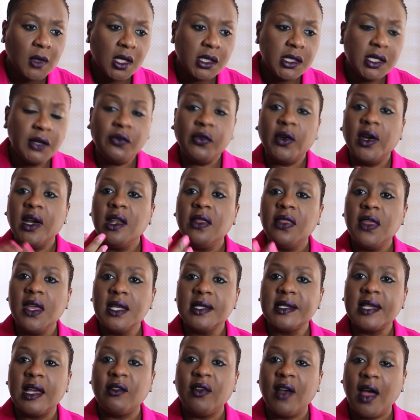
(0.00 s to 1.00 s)
different
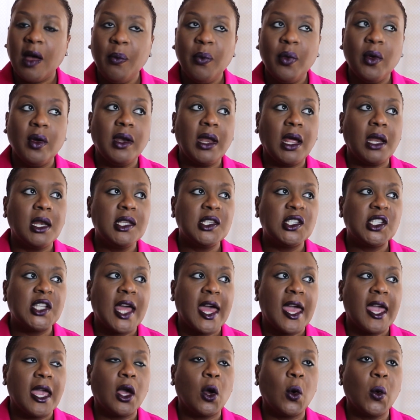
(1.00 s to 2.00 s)
things have happened, and it's
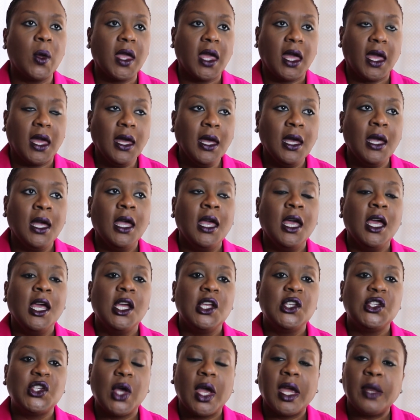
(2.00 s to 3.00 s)
like, okay,
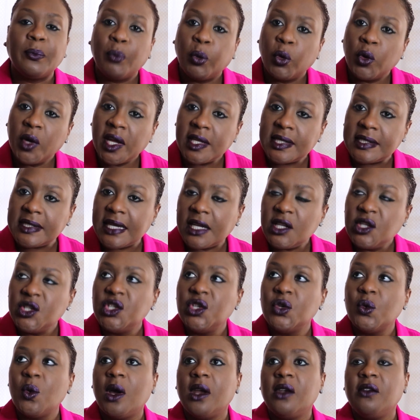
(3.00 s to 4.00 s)
so it sets
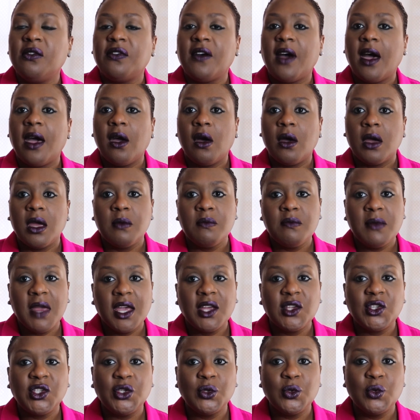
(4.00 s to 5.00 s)
you on fire, it
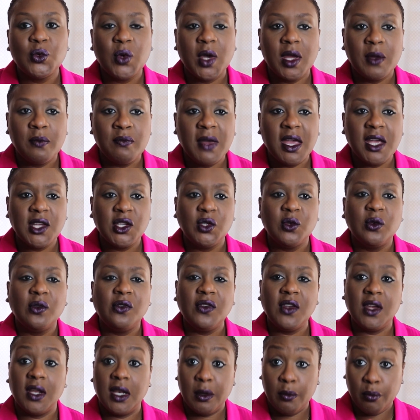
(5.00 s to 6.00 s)
makes you
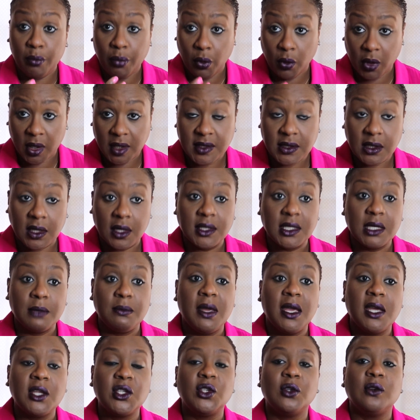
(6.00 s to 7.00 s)
feel important, it
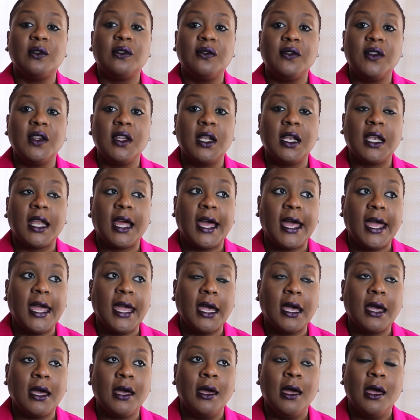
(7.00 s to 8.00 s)
makes you feel
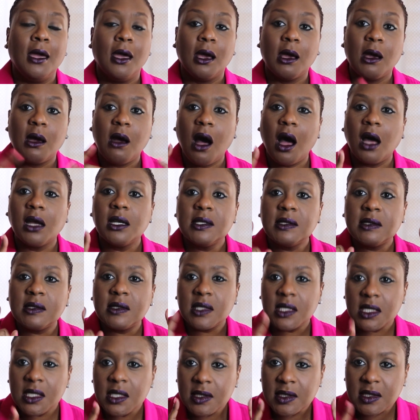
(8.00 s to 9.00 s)
like God
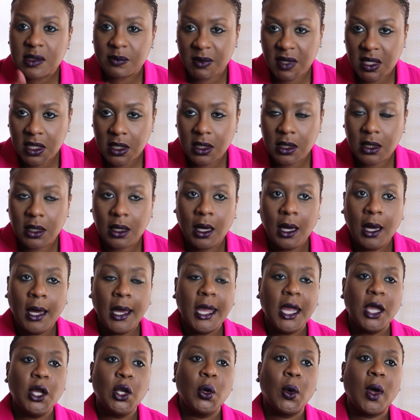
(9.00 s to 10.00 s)
sees me,
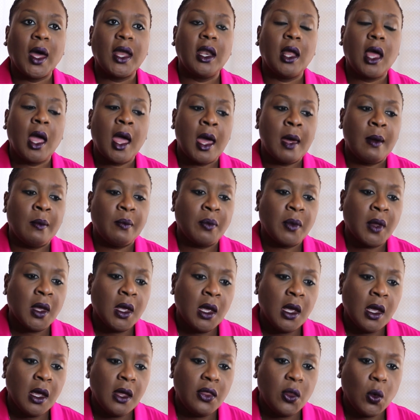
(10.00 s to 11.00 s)
and
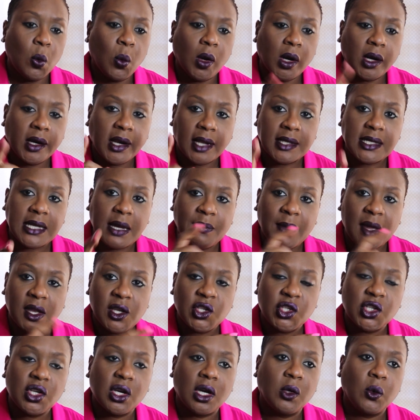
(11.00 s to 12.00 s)
the word that I
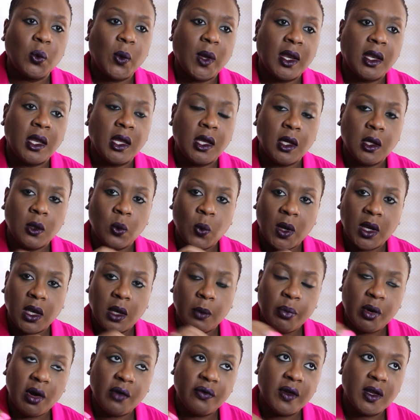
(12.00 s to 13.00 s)
mentioned when the
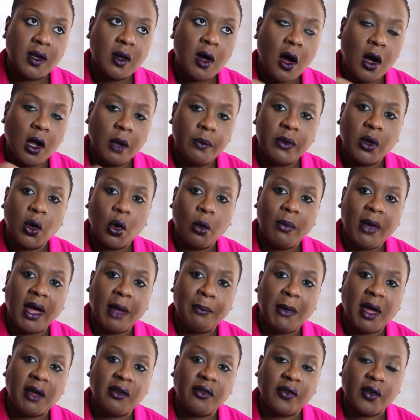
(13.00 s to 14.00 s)
prophet called me out by
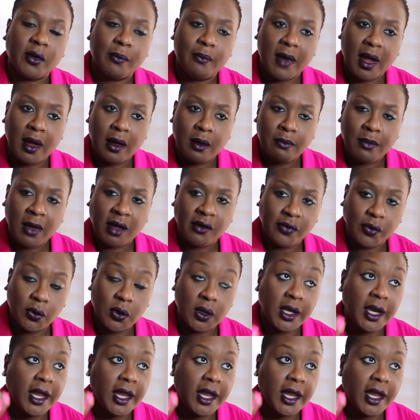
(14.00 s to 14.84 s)
my full